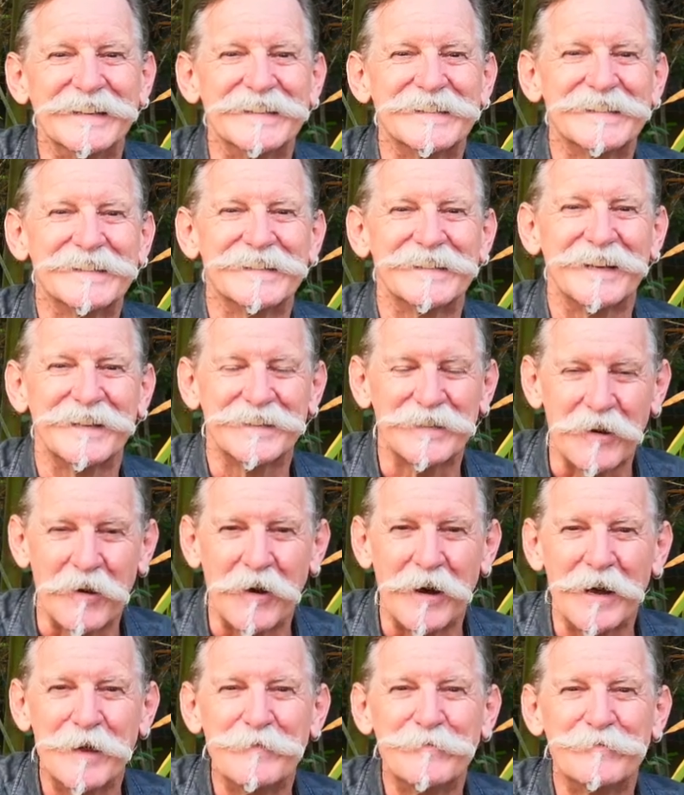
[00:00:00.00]
it's
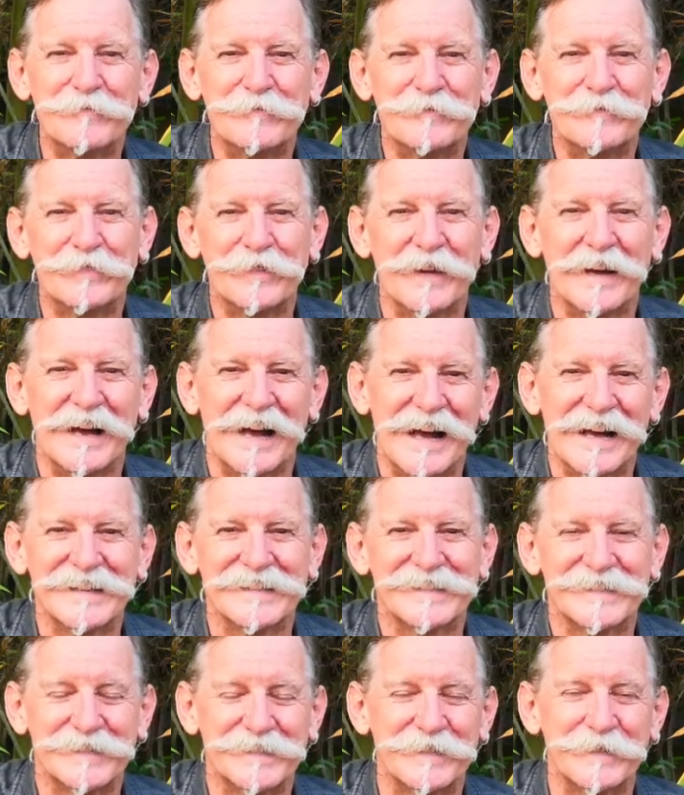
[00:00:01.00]
time for
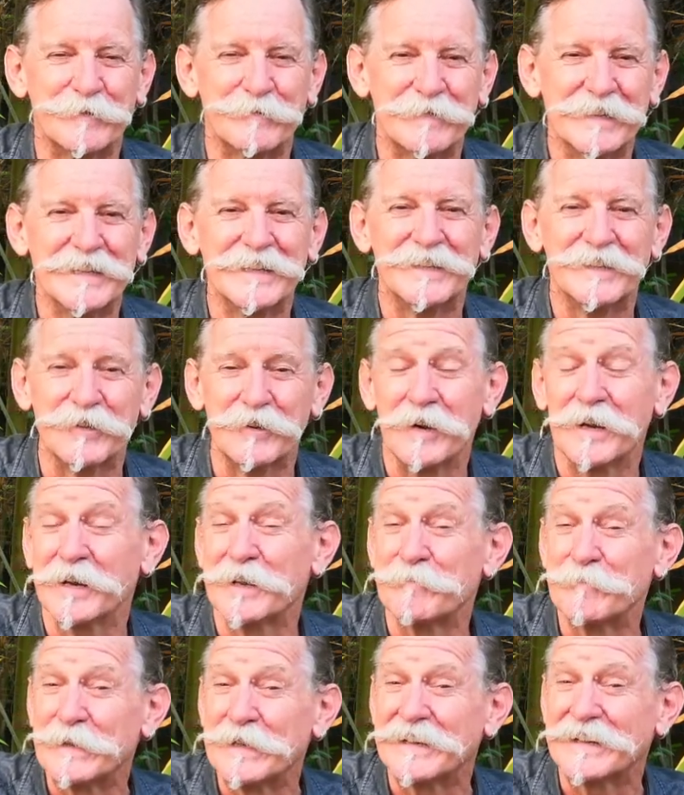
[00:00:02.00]
us to really try
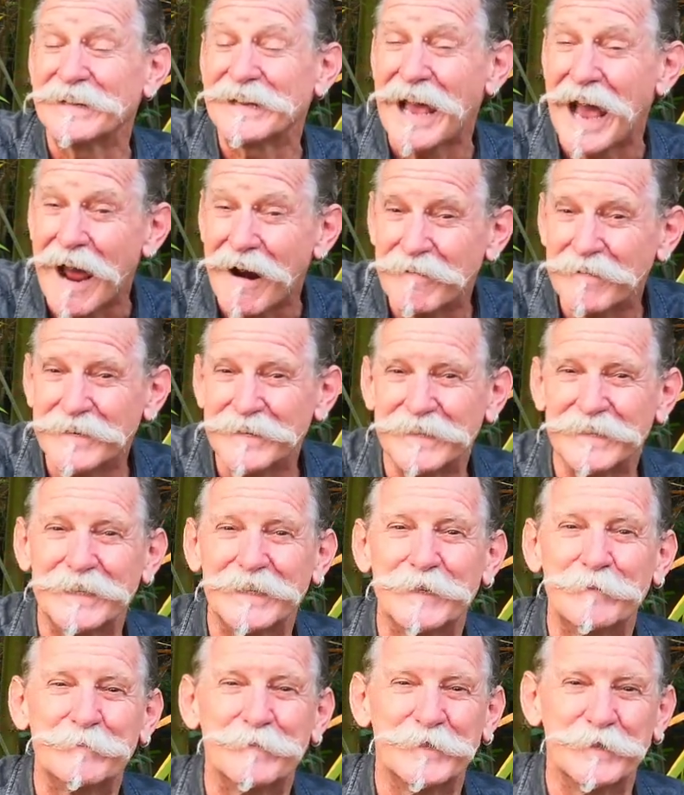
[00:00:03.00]
and be encouraging
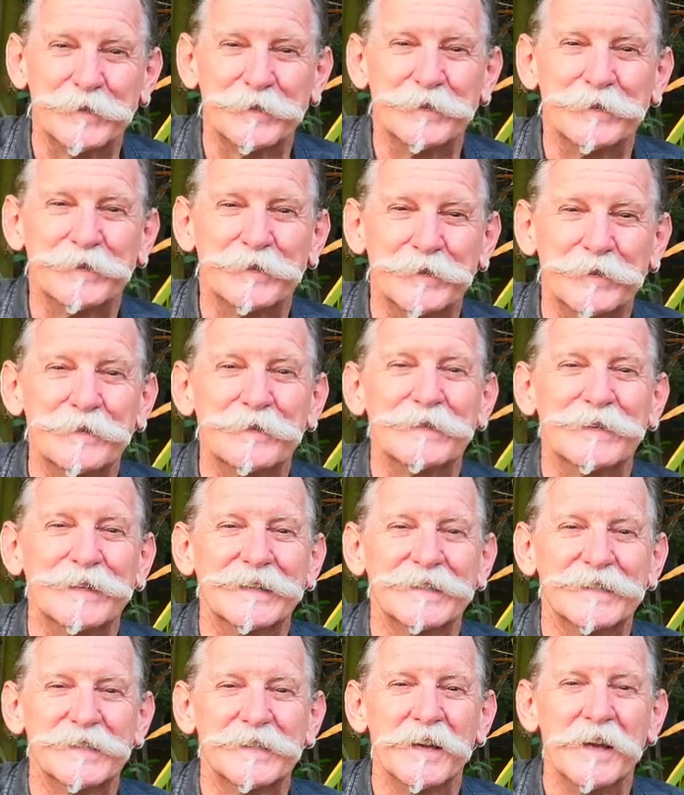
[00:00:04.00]
them to do
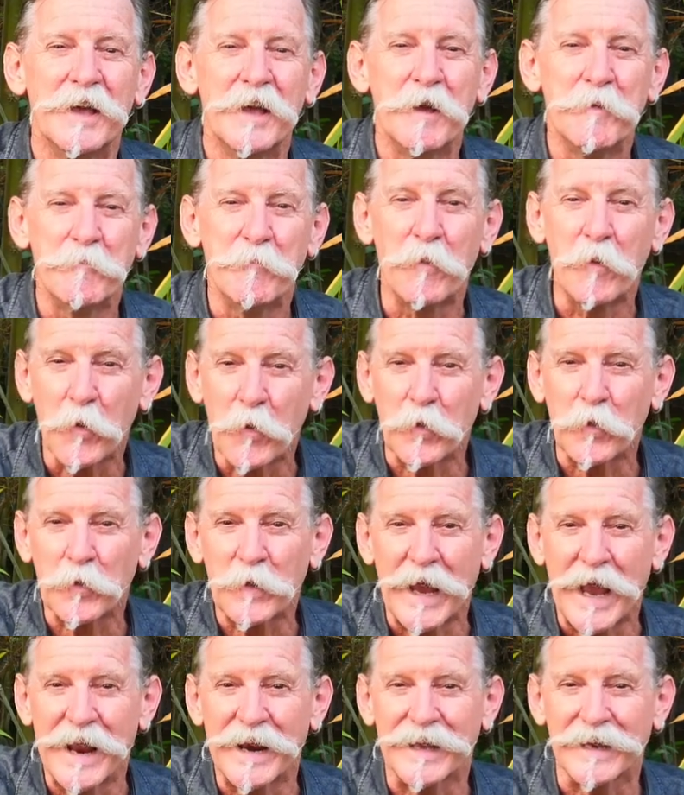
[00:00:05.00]
things more
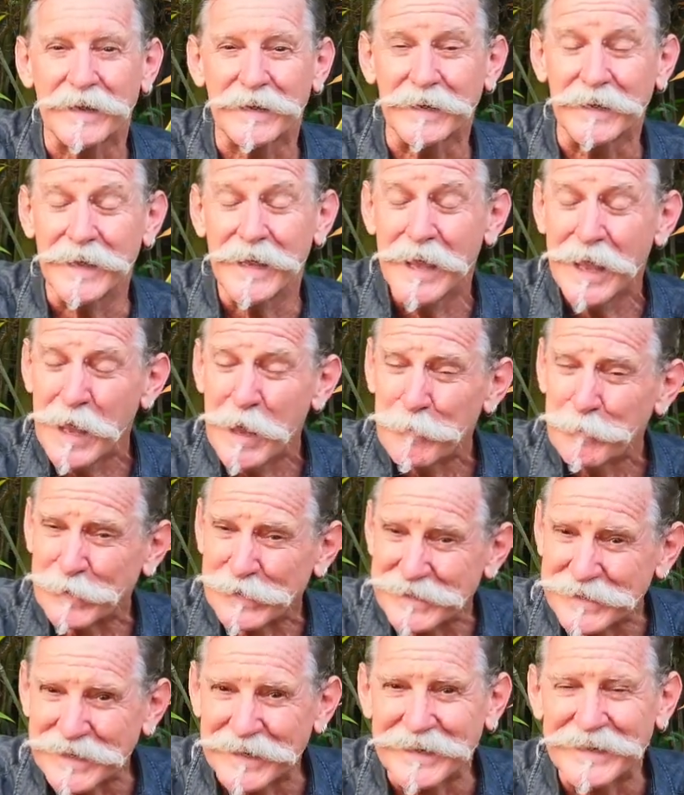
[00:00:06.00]
organically,
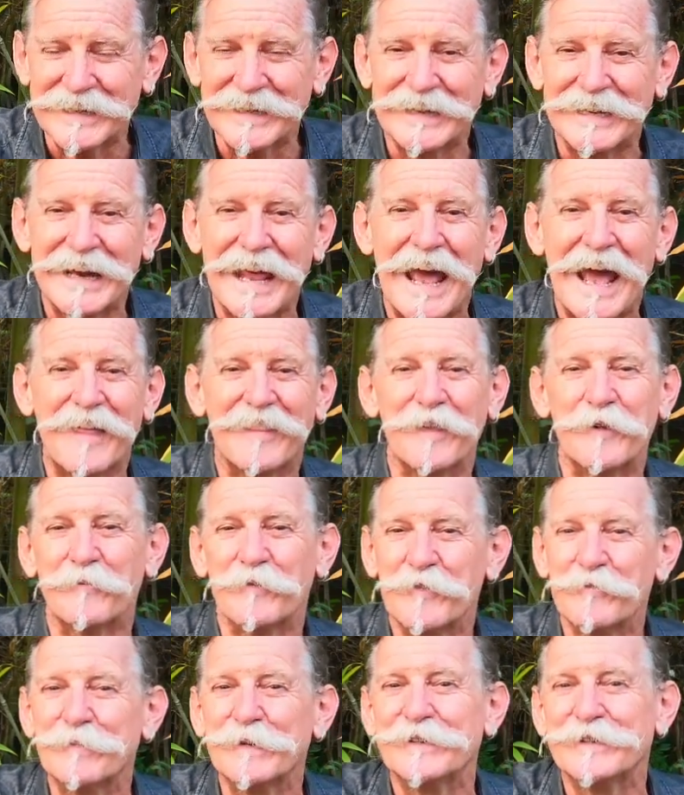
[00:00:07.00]
particularly now that
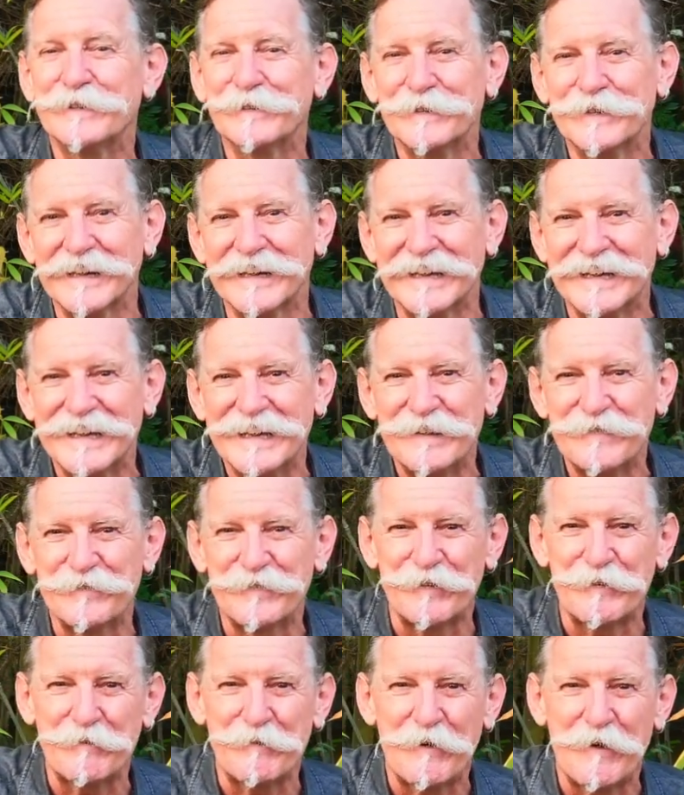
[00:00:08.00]
we've been doing it here
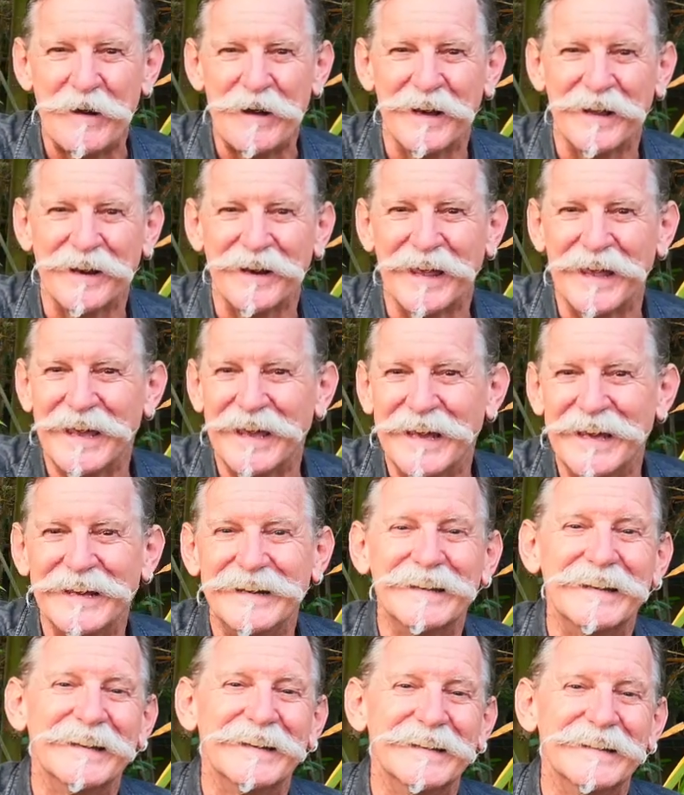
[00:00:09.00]
for a while
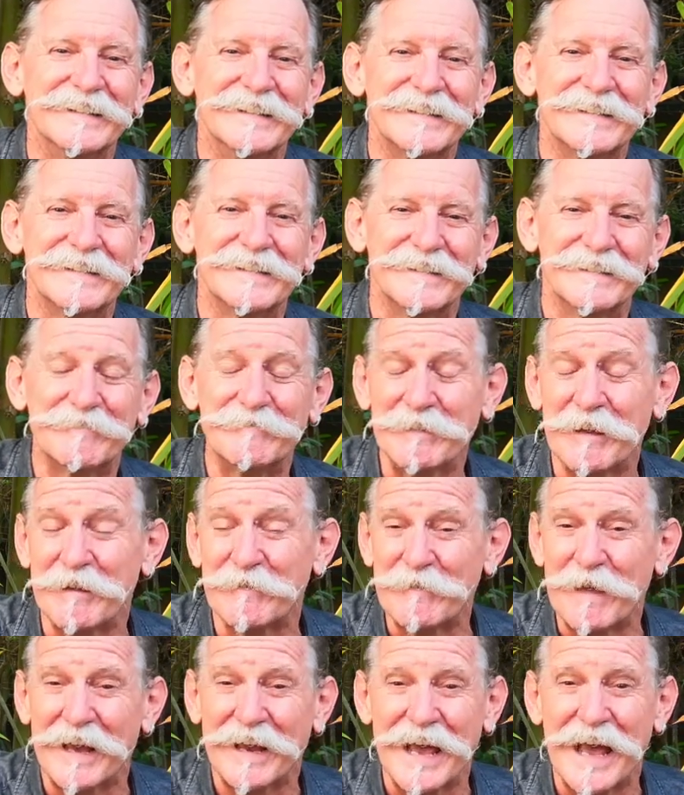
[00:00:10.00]
and it's,
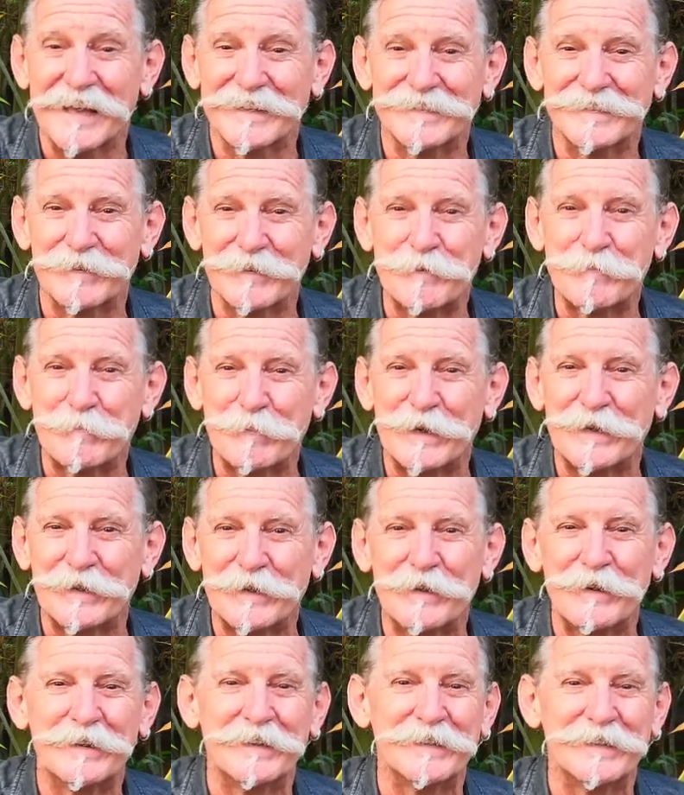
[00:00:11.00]
yeah, our garden's looking pretty
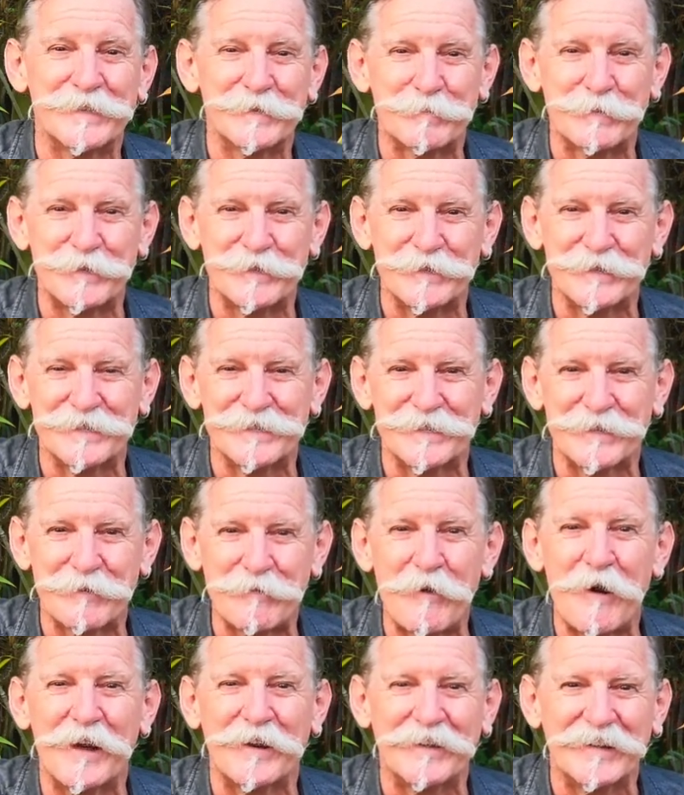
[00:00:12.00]
good and it's producing
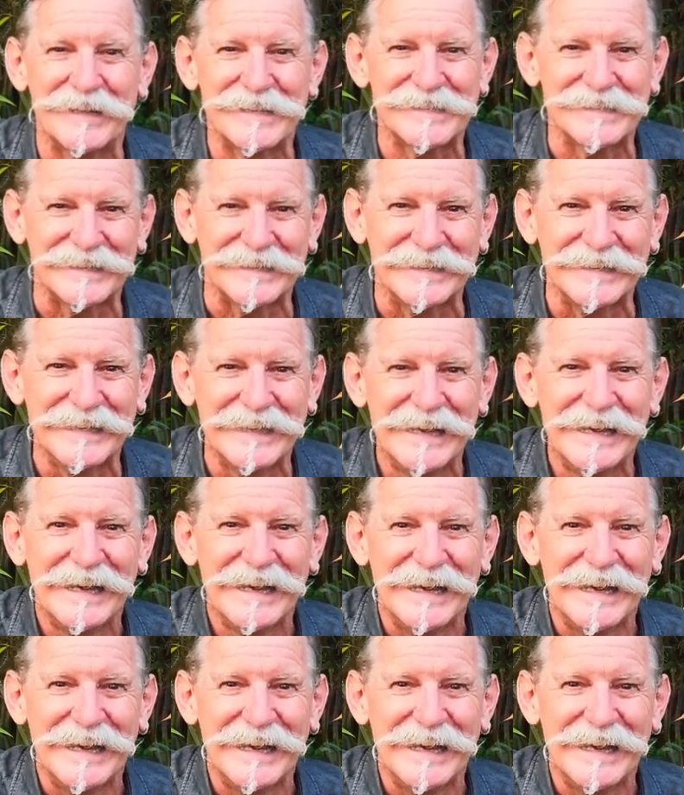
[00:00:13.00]
quite nicely